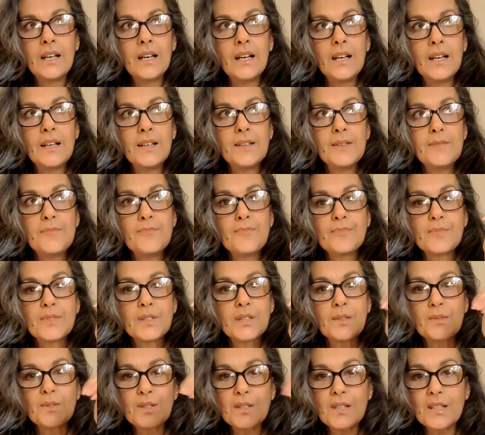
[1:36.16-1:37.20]

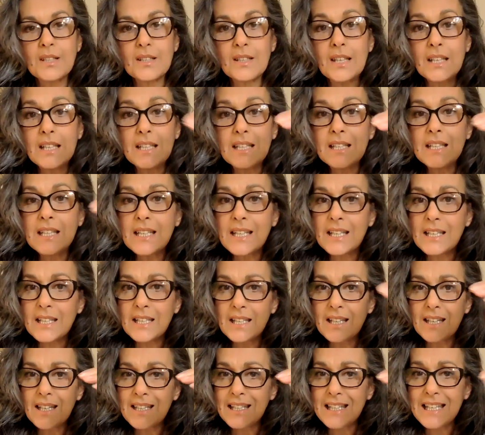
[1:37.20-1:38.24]
So it was
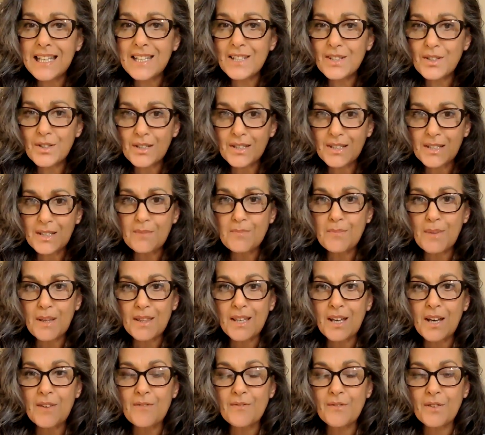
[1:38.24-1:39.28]
an interesting bit
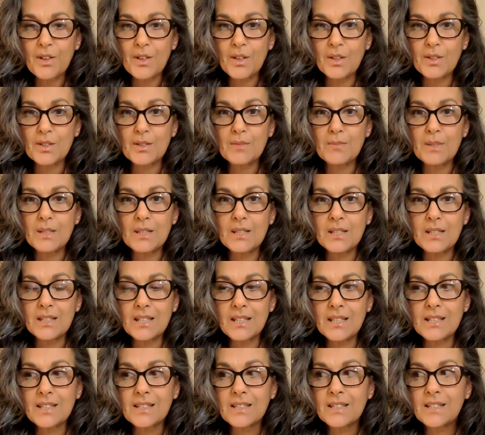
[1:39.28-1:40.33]
that I forgot to mention
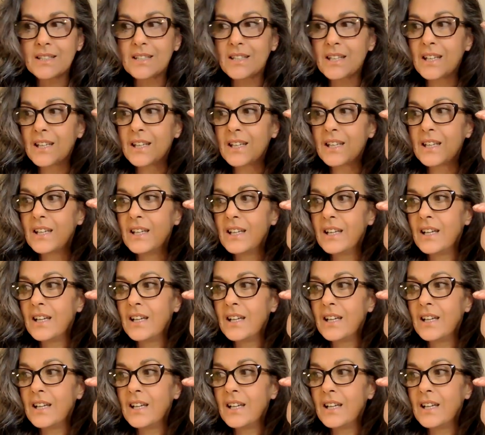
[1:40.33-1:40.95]
yesterday.